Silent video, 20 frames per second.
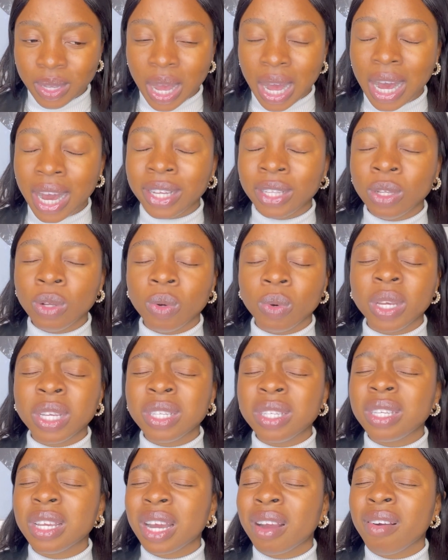I know
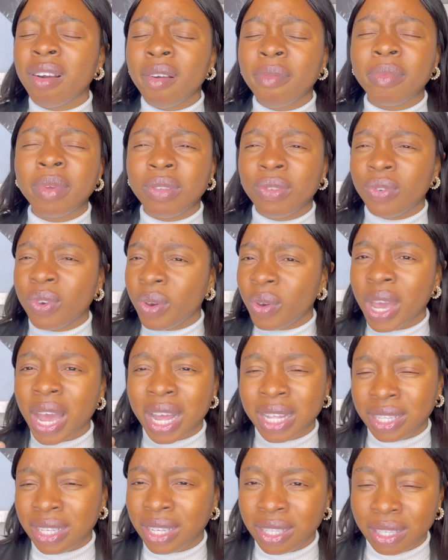Instagram is very
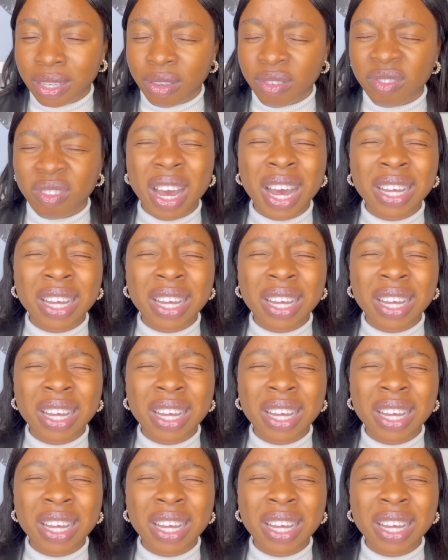addictive,